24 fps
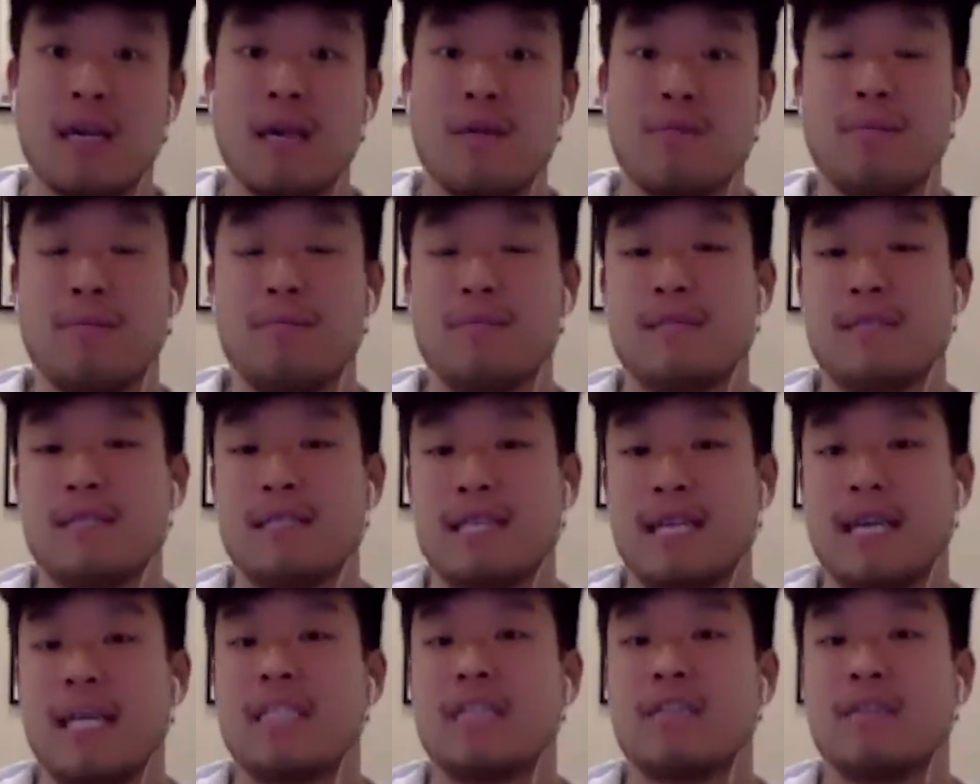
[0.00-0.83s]
But since he
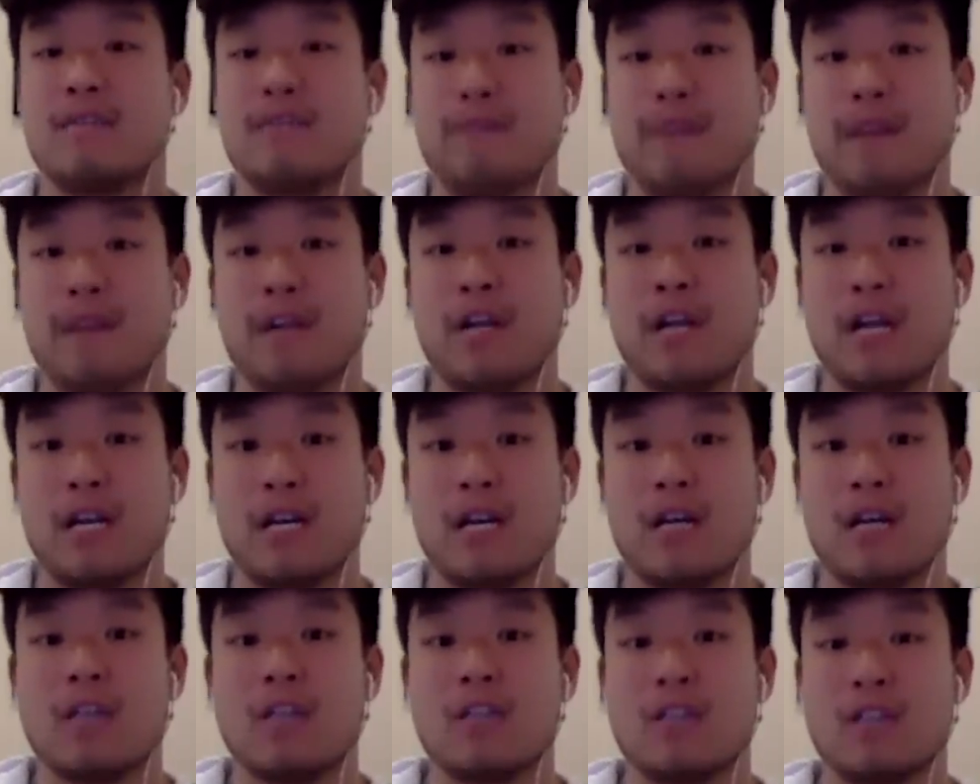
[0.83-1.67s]
had to figure it out
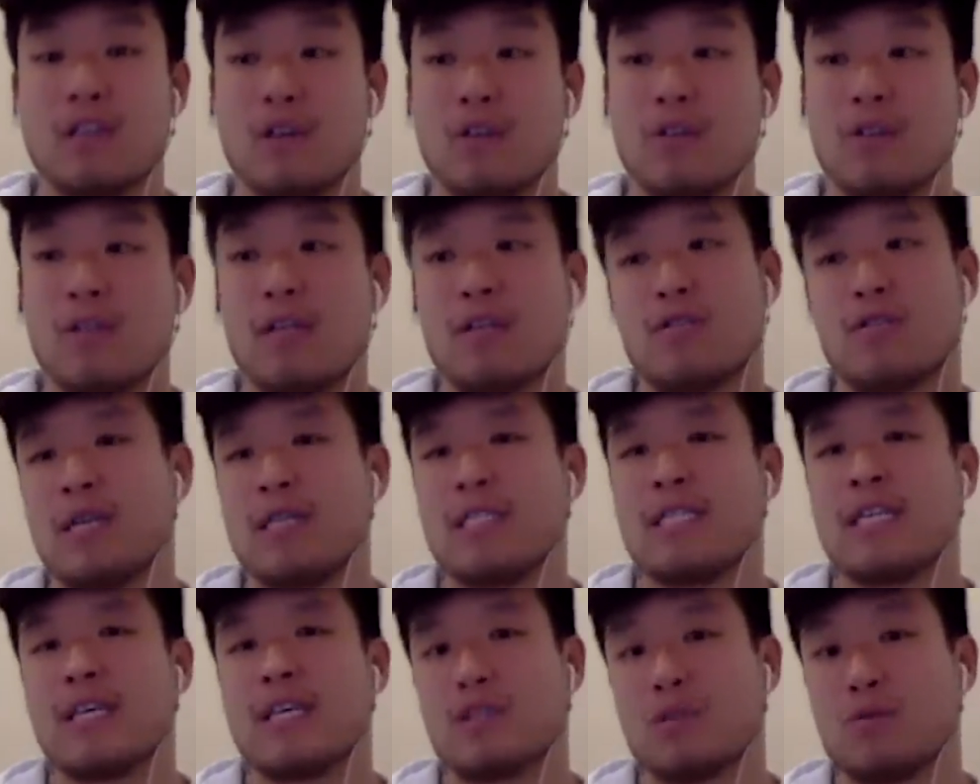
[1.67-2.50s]
on his own, that's why
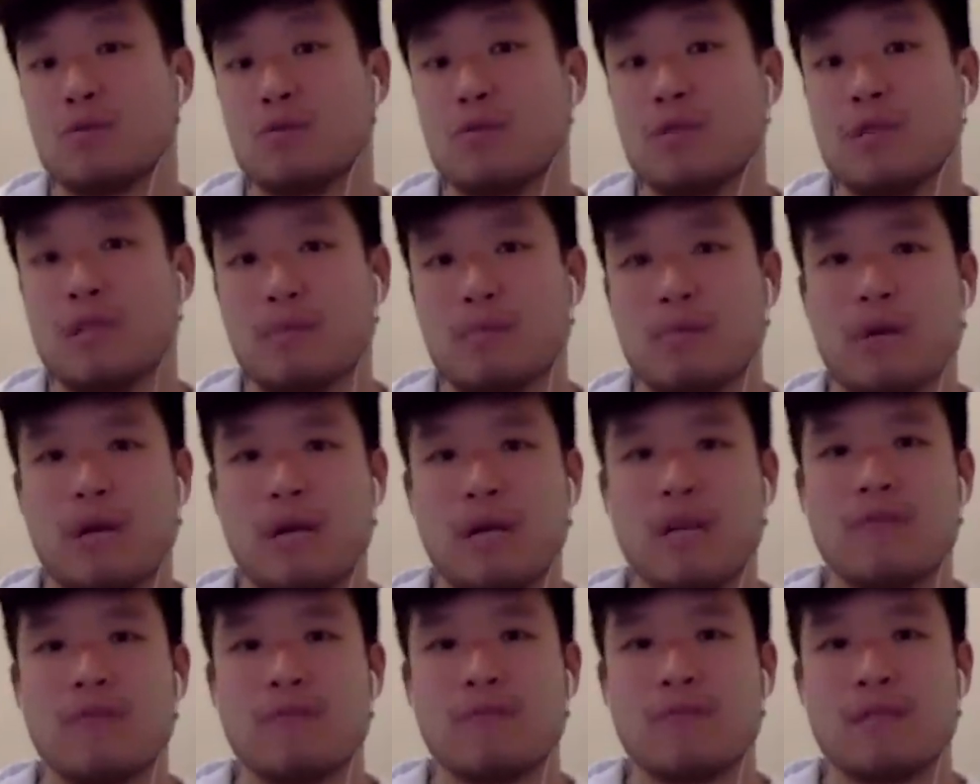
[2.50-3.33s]
he's actually really proud
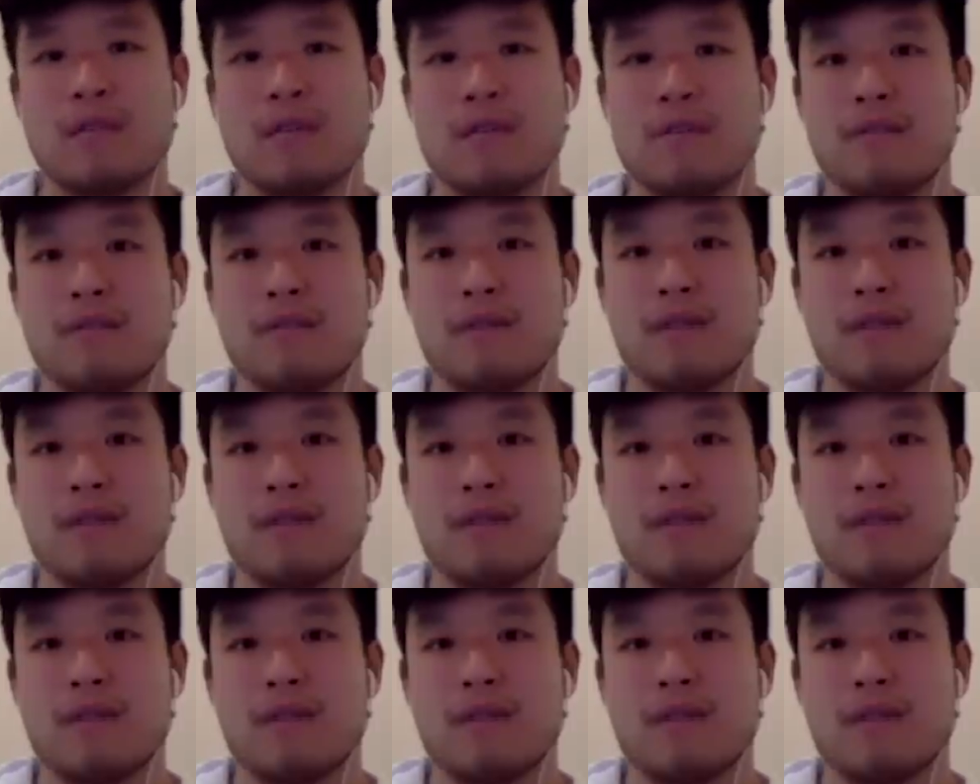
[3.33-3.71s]
of himself.